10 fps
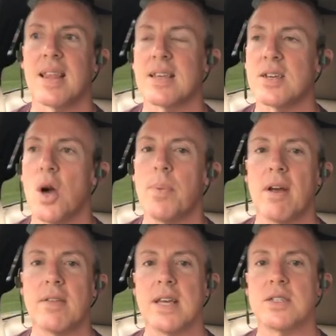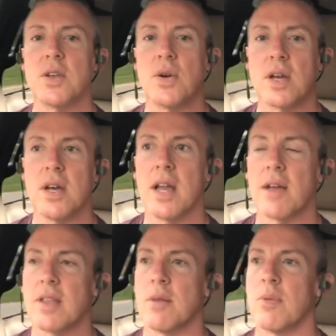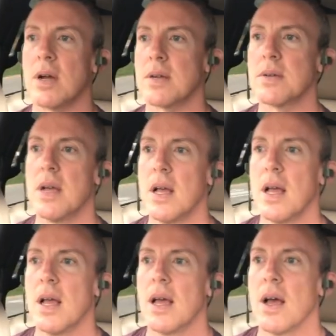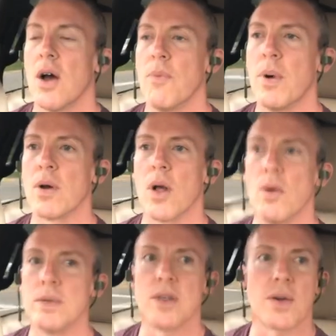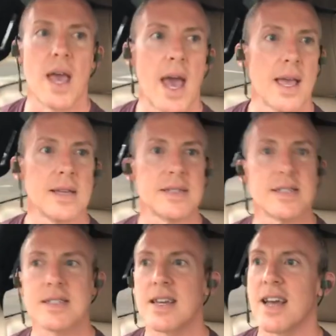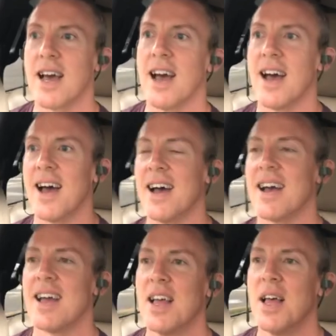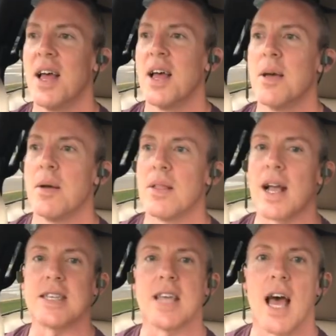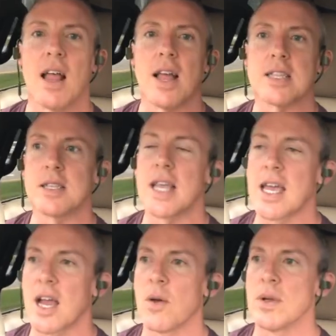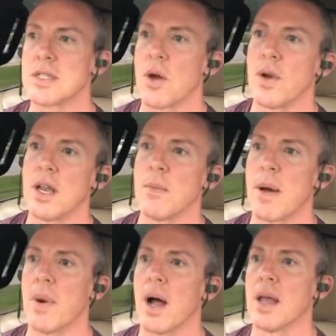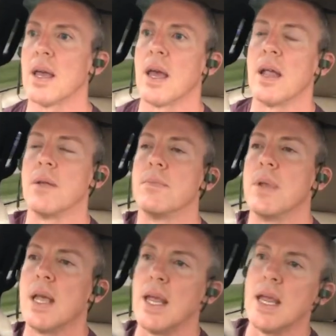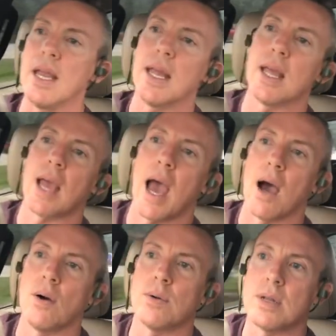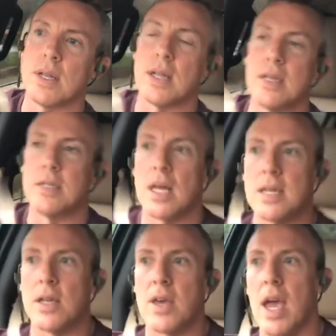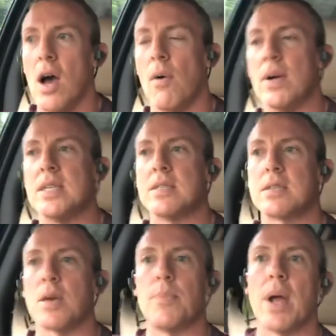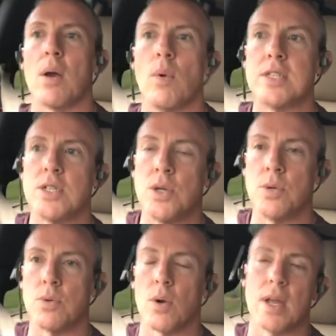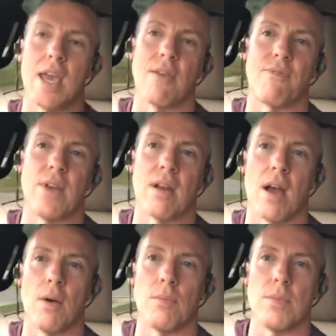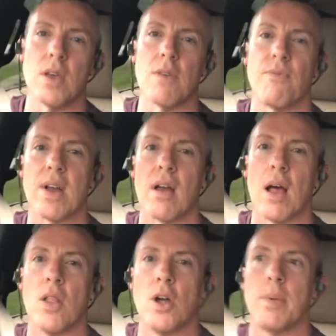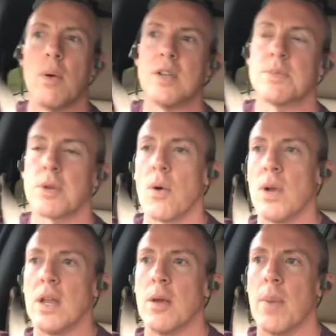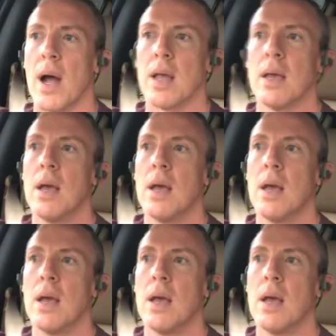Hope everything's doing good out there, Brooke. Hope Oklahoma's okay. Like I said, I like to take care of what's going into my body, and eating out is that you can't always compare you can figure out a little bit what's going into your body,